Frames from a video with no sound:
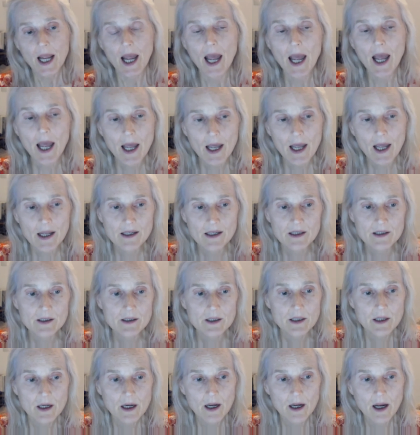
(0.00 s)
And
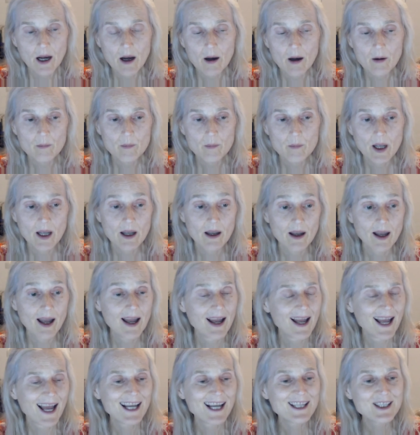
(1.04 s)
um,
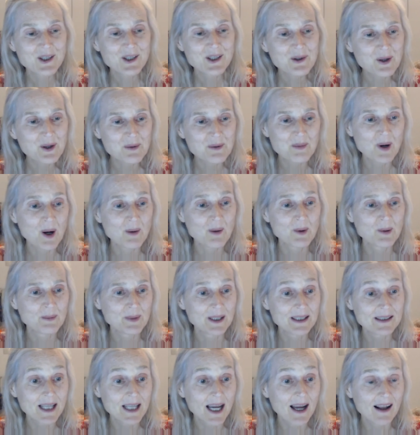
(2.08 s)
as you can
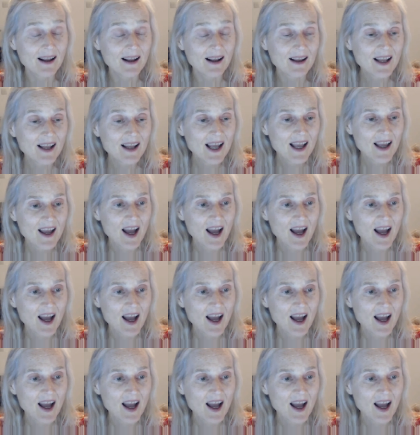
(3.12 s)
probably tell,